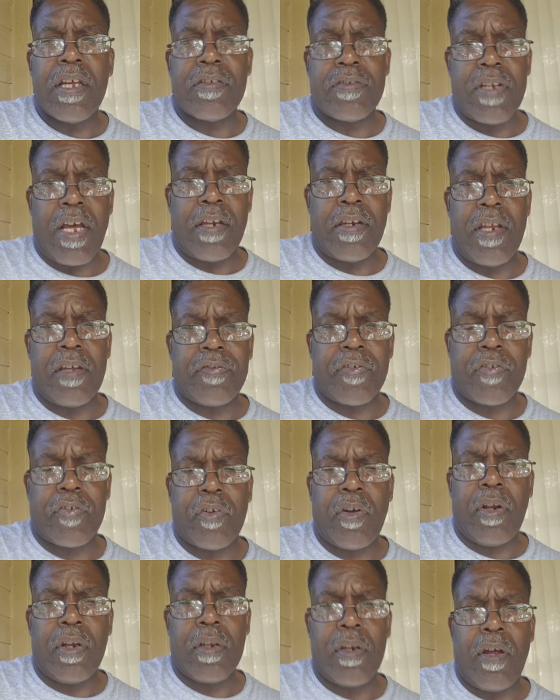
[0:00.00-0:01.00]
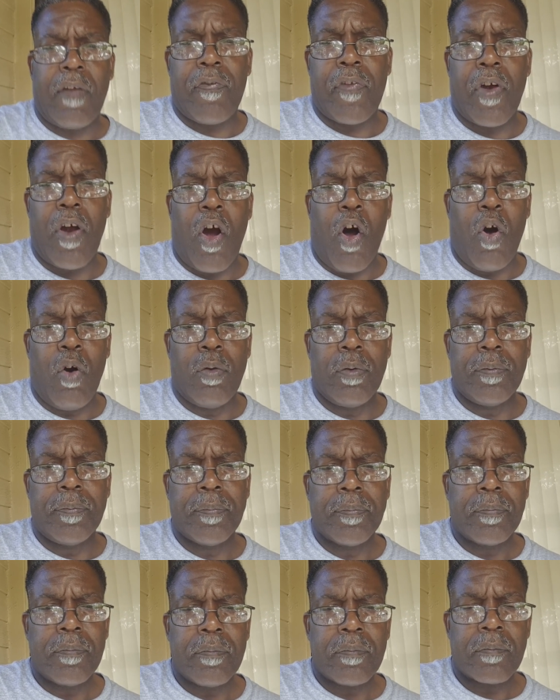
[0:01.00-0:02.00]
is not necessarily of their
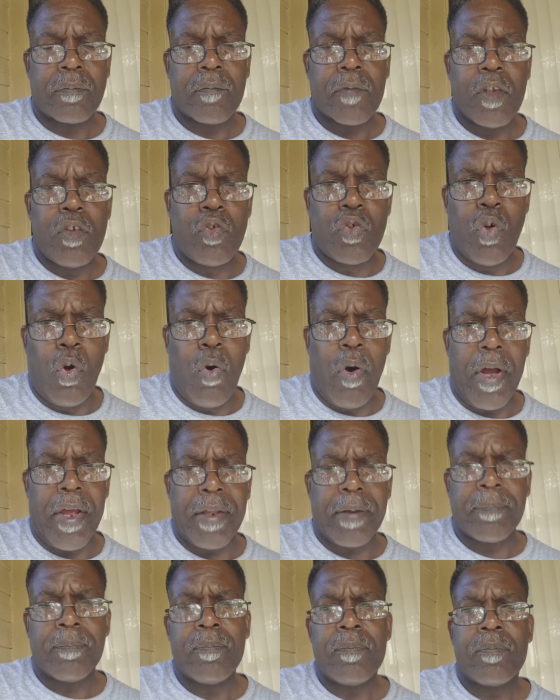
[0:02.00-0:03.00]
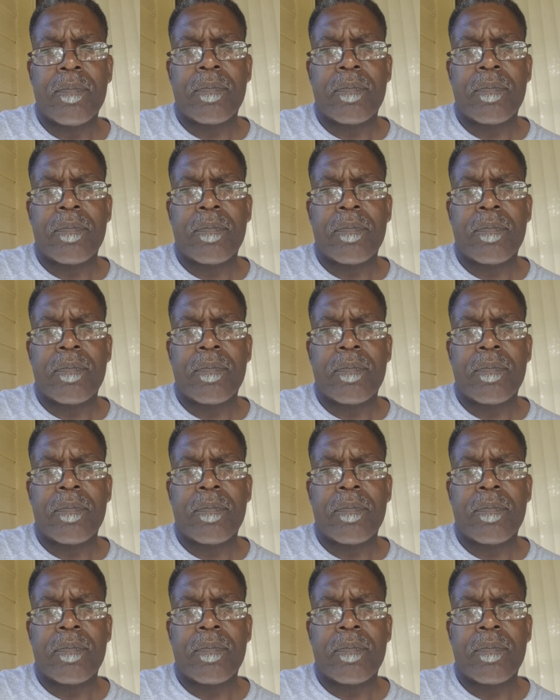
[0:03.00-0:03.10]
own doing.